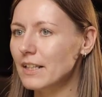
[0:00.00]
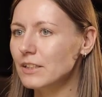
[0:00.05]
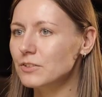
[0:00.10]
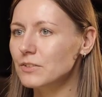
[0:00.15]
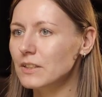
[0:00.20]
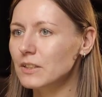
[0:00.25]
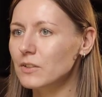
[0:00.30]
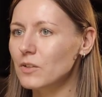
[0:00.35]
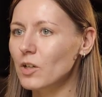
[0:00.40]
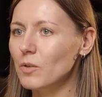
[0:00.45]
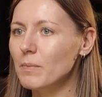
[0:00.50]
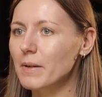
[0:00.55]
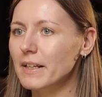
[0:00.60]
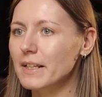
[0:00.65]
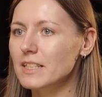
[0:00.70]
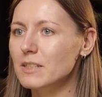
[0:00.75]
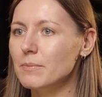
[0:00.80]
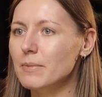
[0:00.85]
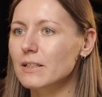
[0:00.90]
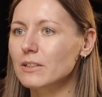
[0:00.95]
On Android,
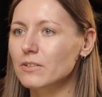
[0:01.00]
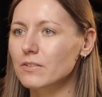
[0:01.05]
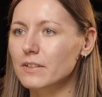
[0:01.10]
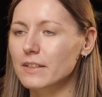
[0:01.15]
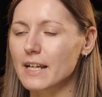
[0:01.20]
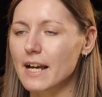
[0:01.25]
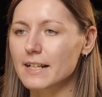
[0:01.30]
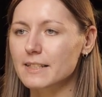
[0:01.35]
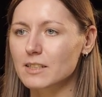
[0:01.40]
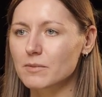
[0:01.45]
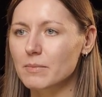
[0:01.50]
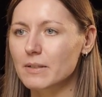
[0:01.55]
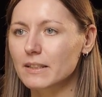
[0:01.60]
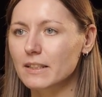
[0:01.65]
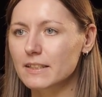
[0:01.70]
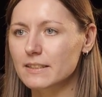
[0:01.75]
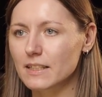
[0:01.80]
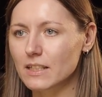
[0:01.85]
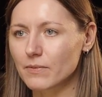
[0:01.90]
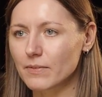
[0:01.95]
TalkBack is built on the
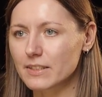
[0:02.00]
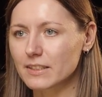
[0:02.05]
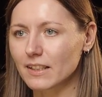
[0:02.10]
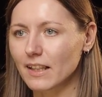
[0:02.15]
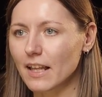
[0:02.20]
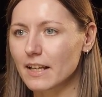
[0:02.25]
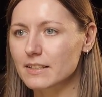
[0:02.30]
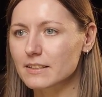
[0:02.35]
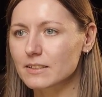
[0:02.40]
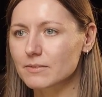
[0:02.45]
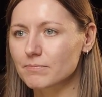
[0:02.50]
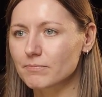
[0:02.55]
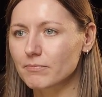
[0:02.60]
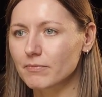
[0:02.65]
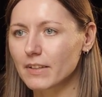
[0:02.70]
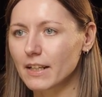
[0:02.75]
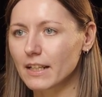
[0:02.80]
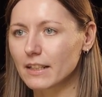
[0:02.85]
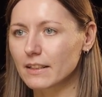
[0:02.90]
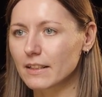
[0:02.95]
Accessibility Service class.
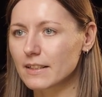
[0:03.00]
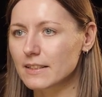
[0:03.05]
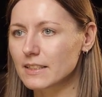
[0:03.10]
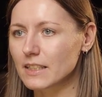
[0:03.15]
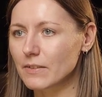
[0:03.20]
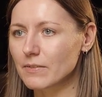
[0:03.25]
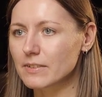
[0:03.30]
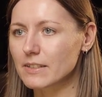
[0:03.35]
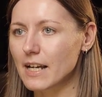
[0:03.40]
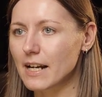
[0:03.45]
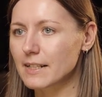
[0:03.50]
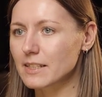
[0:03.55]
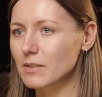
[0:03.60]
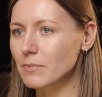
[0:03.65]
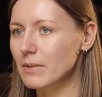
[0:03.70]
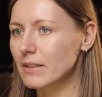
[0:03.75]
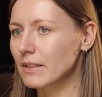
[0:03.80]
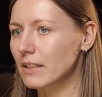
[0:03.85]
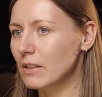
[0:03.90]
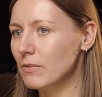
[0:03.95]
It receives
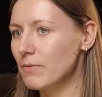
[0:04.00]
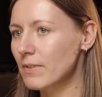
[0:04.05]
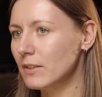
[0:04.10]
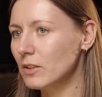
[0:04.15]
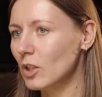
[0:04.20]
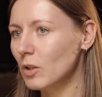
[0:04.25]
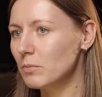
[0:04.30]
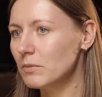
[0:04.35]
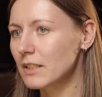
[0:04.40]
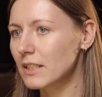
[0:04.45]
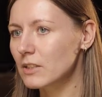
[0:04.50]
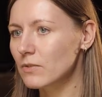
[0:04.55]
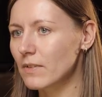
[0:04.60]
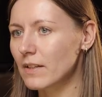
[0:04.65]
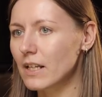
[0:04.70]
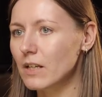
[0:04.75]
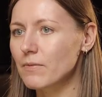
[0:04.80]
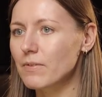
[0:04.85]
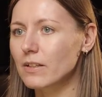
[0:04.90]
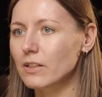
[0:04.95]
accessibility event
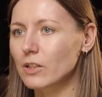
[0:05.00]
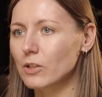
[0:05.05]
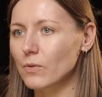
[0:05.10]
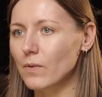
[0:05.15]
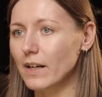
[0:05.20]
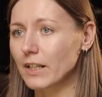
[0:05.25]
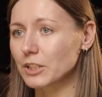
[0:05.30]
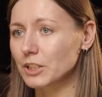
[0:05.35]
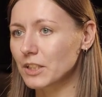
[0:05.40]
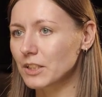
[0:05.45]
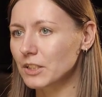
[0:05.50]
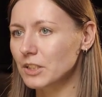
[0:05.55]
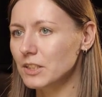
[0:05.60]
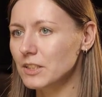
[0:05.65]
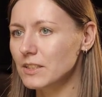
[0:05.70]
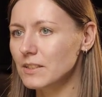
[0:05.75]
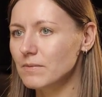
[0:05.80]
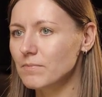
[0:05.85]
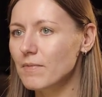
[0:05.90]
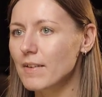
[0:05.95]
objects whenever the UI
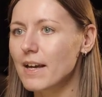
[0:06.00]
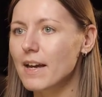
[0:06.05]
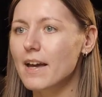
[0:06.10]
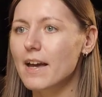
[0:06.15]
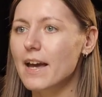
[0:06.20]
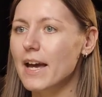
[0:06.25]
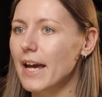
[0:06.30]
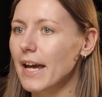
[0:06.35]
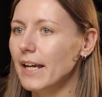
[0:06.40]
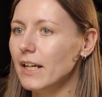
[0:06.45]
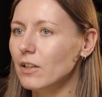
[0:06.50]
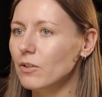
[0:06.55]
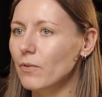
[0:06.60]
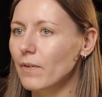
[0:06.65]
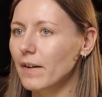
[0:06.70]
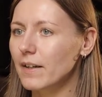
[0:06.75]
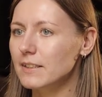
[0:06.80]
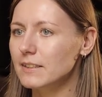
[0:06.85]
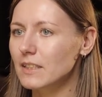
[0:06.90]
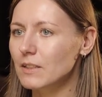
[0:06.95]
changes
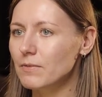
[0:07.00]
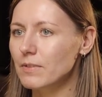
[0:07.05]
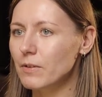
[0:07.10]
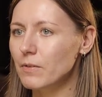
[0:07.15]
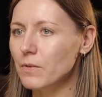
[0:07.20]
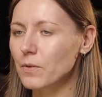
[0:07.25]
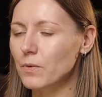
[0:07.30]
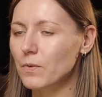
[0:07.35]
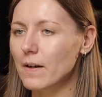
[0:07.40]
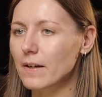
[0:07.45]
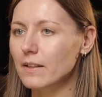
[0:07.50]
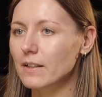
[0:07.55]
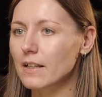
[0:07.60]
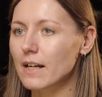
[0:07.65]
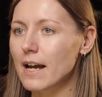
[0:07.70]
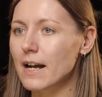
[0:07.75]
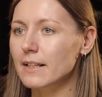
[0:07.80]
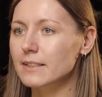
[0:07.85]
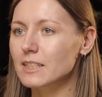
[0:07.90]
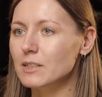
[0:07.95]
and queries the view through
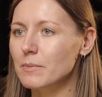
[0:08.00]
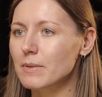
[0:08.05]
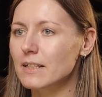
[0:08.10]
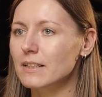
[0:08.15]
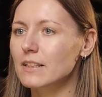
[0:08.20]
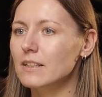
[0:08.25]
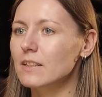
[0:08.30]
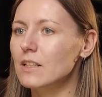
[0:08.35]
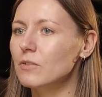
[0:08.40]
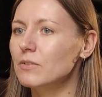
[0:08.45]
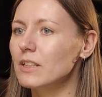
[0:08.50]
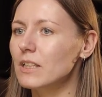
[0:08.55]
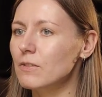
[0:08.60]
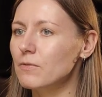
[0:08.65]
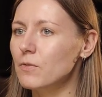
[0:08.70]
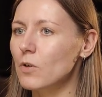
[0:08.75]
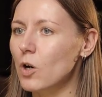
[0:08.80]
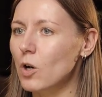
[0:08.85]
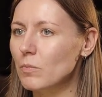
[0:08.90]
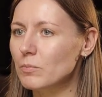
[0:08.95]
accessibility node
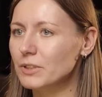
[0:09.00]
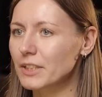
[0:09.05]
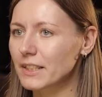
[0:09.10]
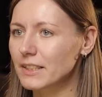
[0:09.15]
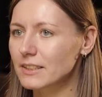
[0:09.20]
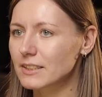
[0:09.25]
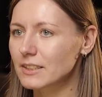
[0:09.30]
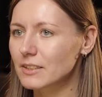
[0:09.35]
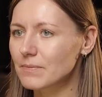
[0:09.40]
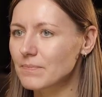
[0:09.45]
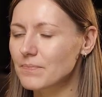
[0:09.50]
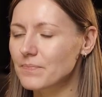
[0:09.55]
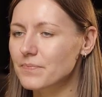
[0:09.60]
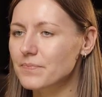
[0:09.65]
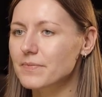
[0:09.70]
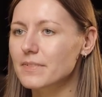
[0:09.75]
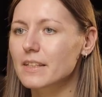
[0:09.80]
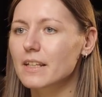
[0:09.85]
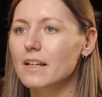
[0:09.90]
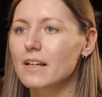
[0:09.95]
info objects.
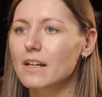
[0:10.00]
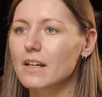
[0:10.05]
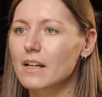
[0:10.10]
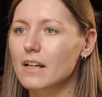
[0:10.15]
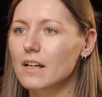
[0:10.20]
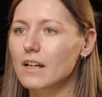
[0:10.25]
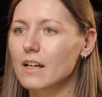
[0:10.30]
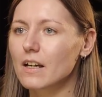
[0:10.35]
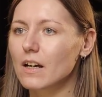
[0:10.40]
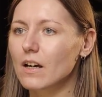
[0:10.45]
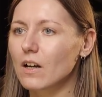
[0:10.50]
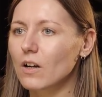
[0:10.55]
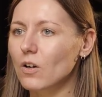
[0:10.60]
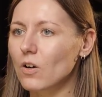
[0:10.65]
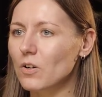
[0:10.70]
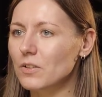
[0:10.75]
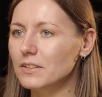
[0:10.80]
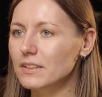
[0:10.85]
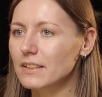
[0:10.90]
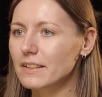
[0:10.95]

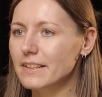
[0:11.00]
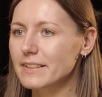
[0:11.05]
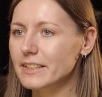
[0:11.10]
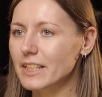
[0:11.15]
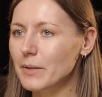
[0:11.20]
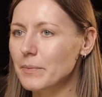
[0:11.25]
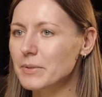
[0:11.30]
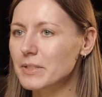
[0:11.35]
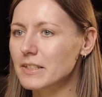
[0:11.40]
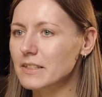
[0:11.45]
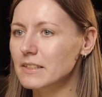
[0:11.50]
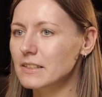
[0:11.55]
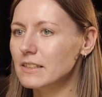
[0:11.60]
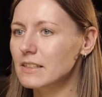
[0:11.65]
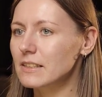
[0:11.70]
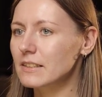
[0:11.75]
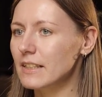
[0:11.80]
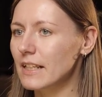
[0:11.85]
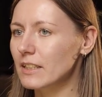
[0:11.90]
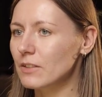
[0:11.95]
Content
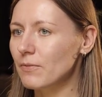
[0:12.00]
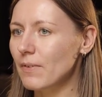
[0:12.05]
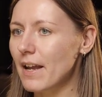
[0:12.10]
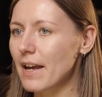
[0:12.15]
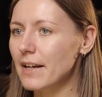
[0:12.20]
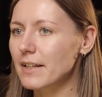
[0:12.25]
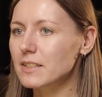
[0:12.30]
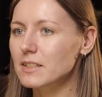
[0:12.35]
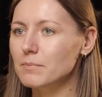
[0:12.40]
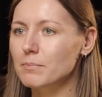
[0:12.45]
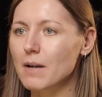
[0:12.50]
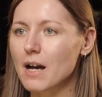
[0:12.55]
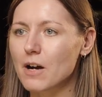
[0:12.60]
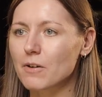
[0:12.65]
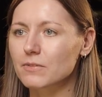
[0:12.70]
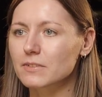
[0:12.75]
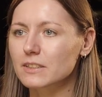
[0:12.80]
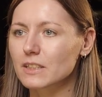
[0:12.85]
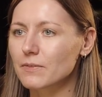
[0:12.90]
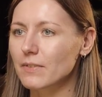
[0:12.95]
descriptions, state flags,
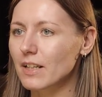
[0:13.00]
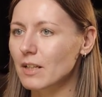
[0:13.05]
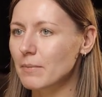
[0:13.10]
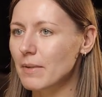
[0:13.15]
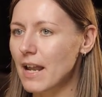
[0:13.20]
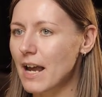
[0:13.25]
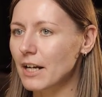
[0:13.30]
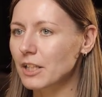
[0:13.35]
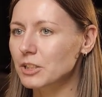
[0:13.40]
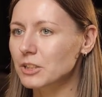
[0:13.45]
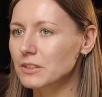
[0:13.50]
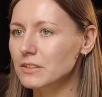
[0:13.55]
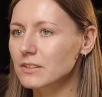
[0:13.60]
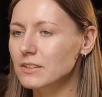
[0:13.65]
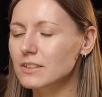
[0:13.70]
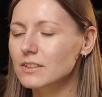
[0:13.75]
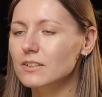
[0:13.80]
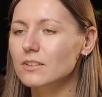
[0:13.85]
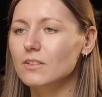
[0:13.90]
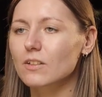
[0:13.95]
bounds, available
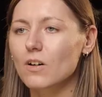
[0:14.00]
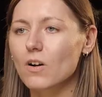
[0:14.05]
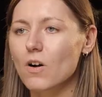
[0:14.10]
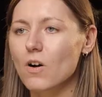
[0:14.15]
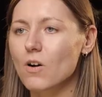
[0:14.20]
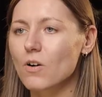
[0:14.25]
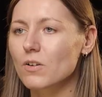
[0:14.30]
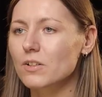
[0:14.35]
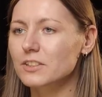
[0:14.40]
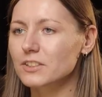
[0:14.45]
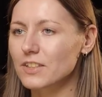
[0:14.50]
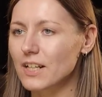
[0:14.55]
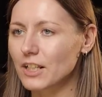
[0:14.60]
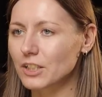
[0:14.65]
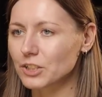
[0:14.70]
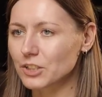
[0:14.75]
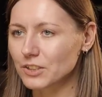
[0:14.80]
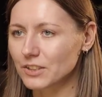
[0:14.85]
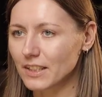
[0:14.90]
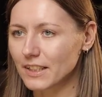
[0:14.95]
actions, all
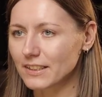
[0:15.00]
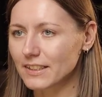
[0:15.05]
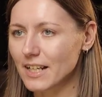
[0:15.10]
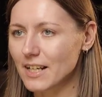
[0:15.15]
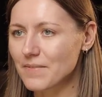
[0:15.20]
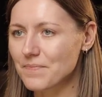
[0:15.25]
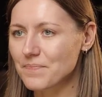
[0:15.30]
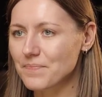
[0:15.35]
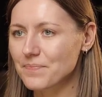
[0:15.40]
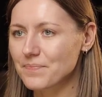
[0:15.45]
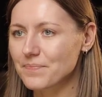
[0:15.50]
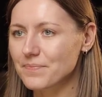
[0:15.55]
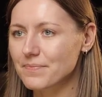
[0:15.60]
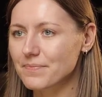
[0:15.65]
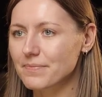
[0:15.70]
structured data.